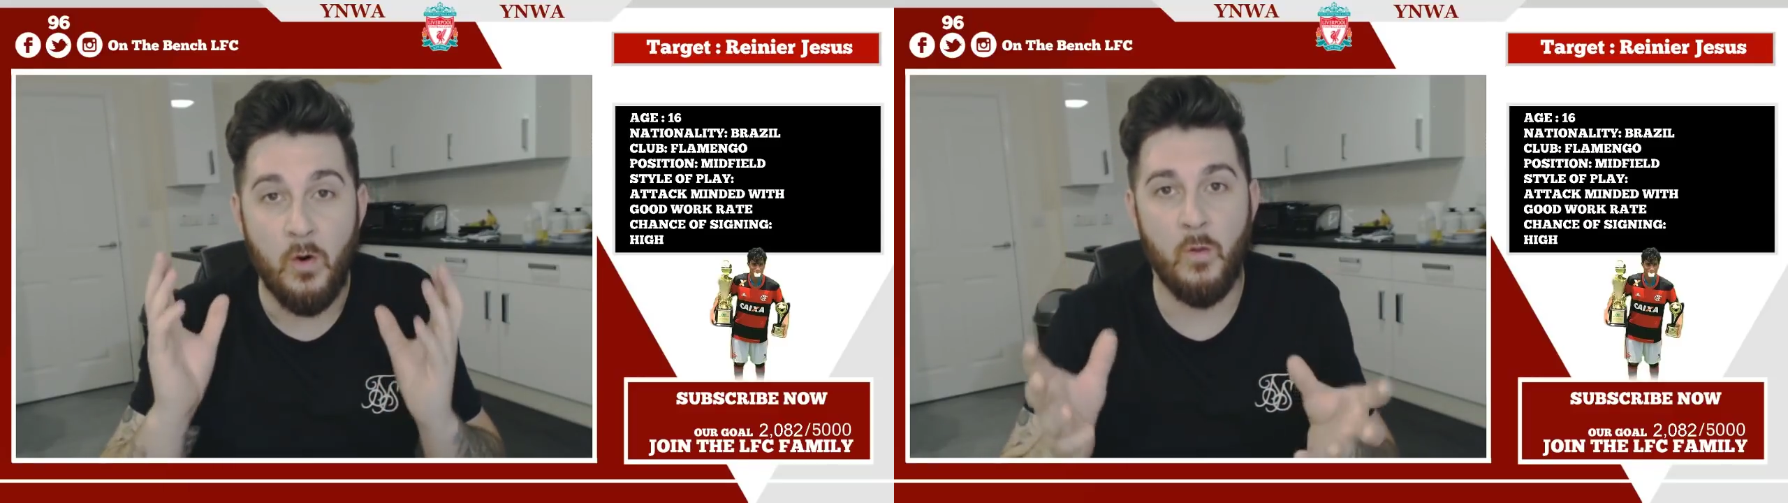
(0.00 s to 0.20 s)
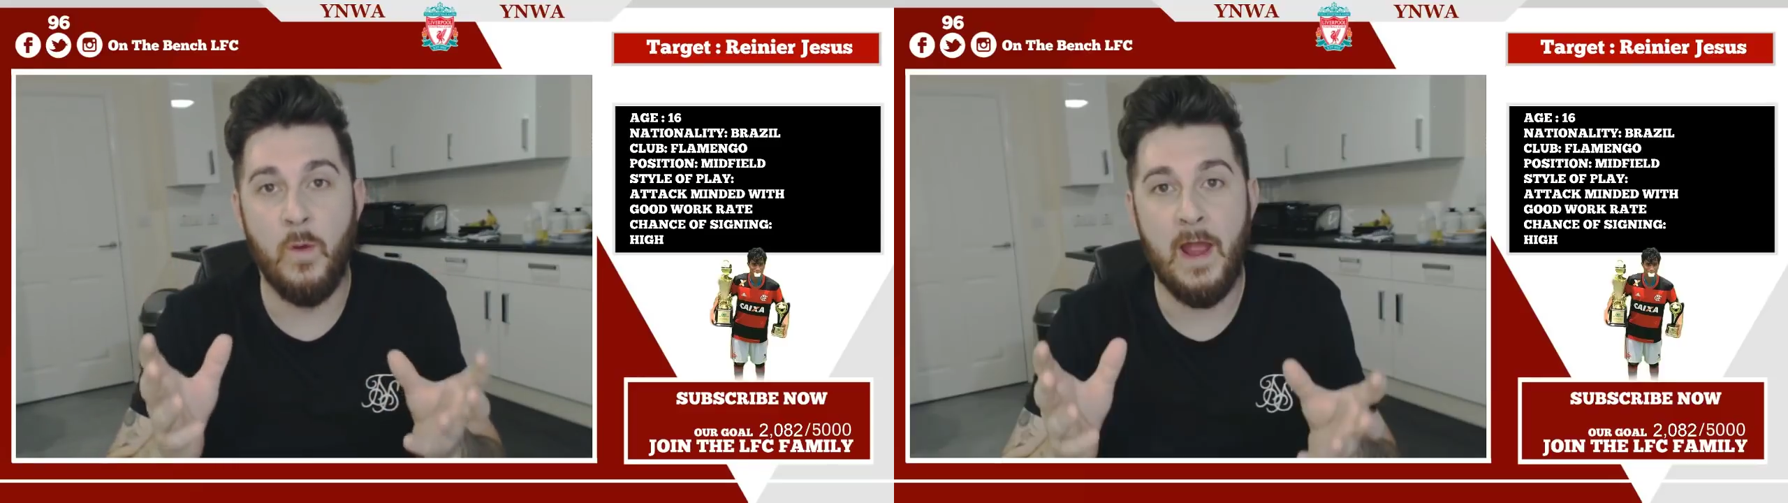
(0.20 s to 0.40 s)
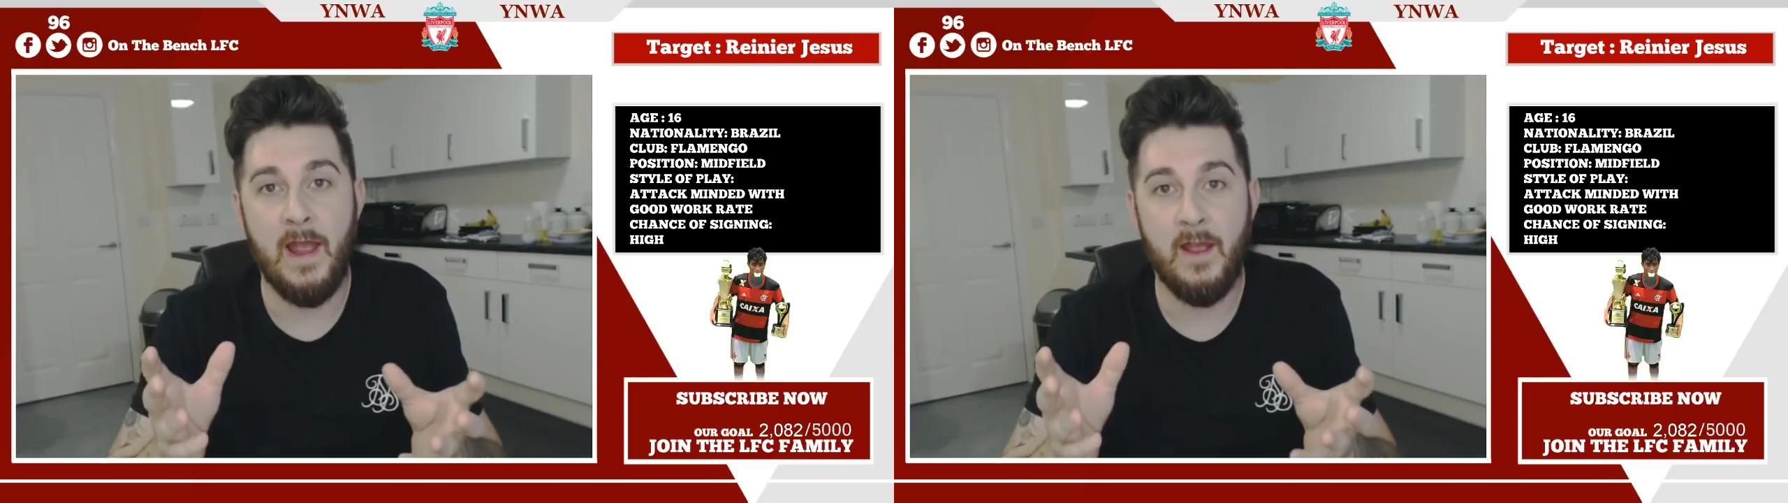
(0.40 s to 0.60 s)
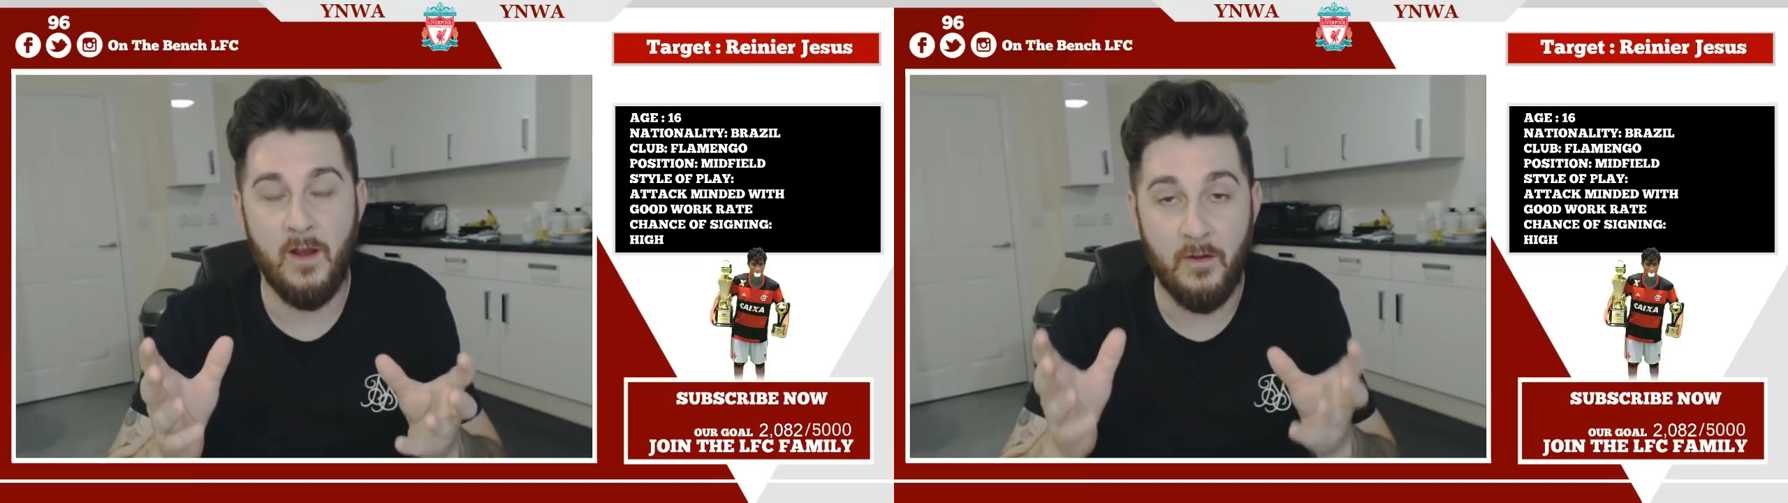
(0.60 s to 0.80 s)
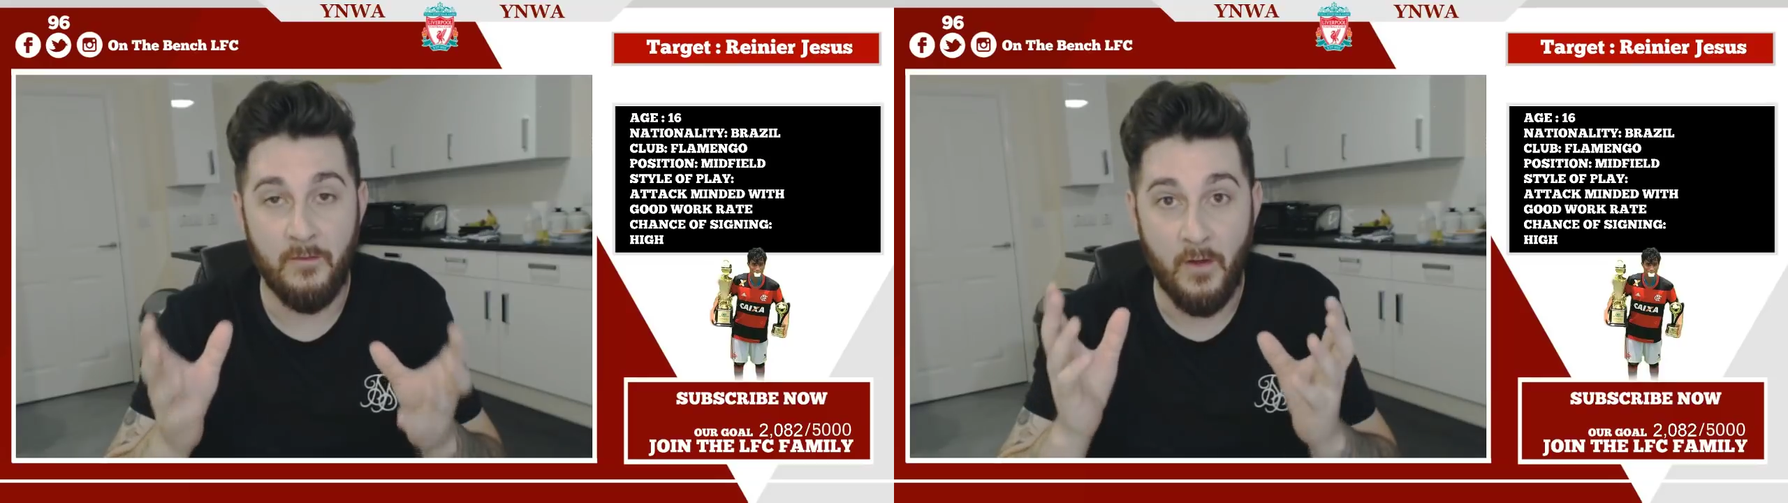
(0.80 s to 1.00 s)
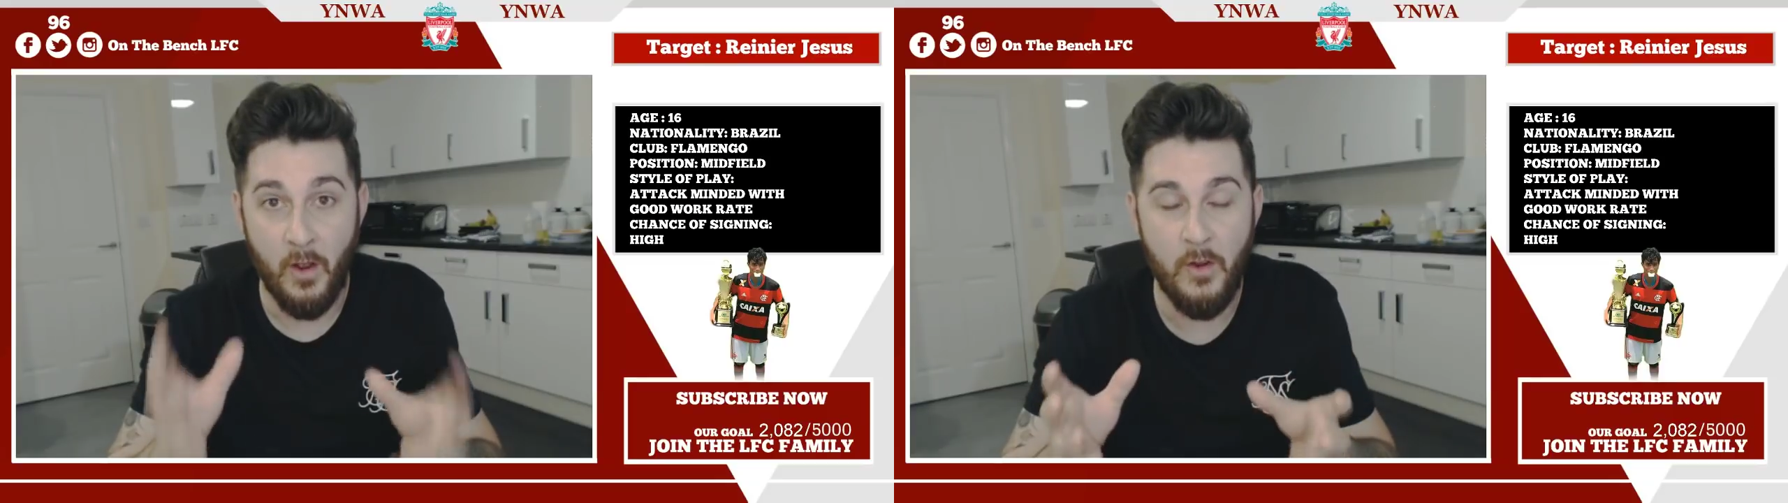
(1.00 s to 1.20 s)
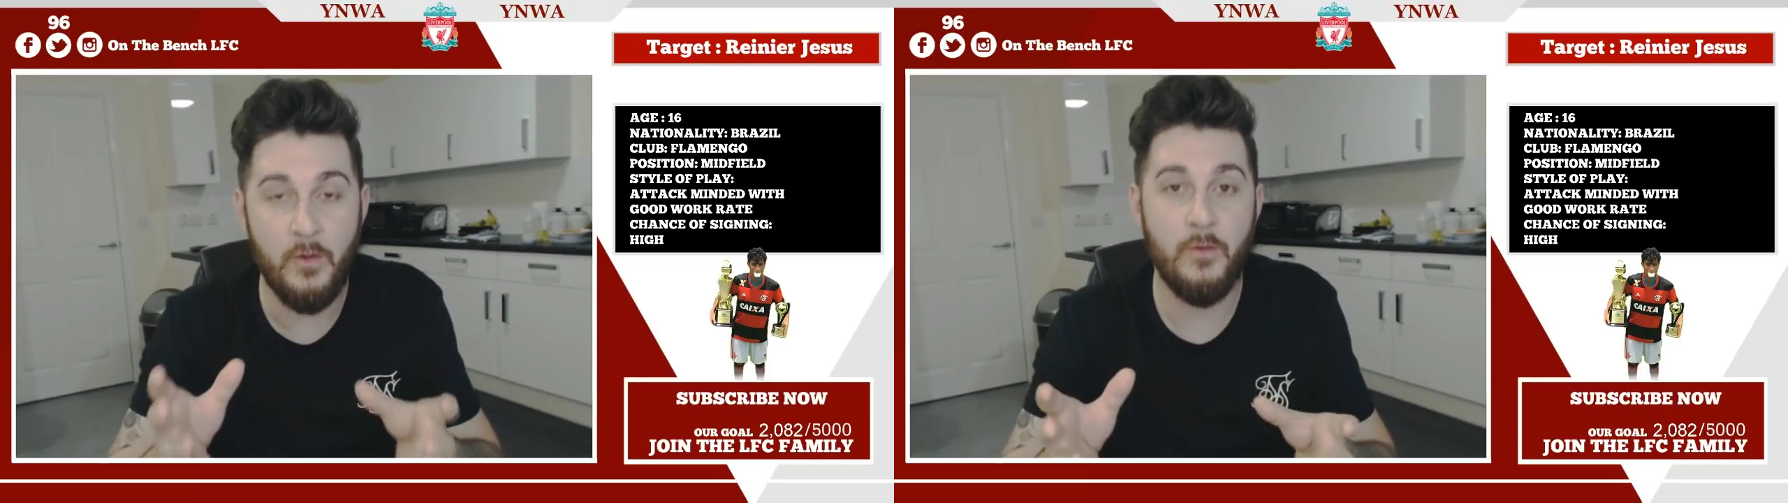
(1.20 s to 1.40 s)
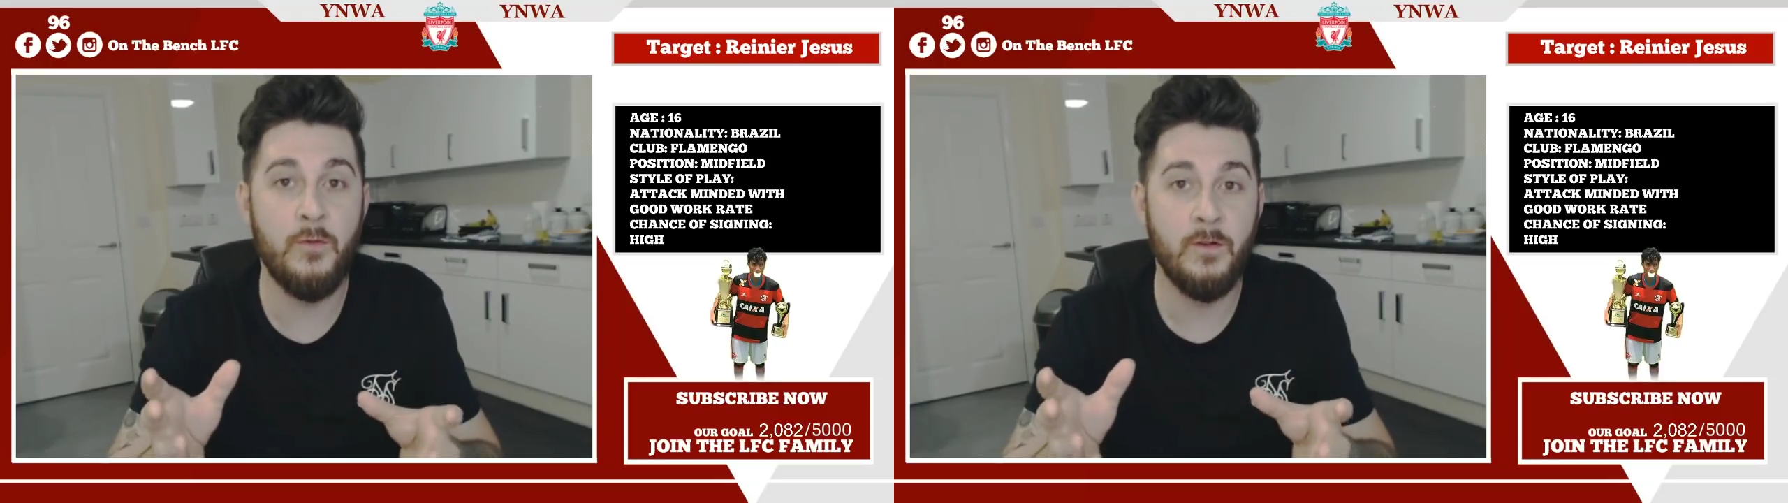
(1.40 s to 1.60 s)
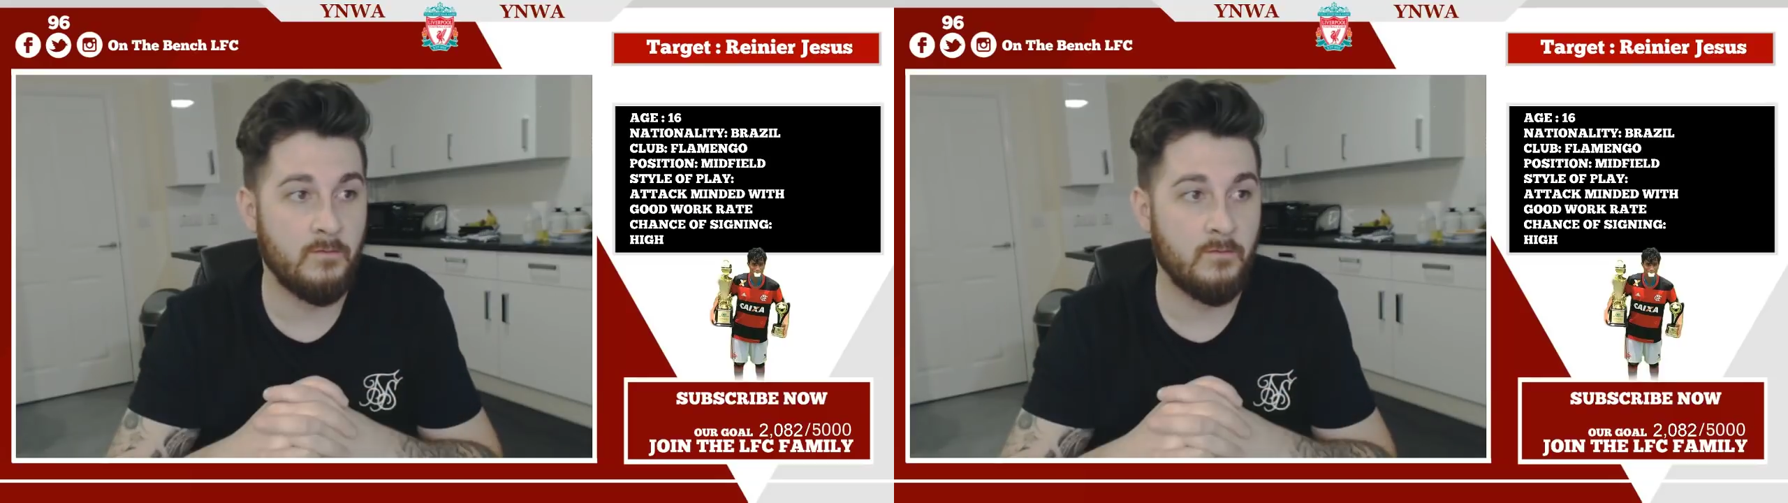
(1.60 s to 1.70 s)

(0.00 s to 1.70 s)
aware of who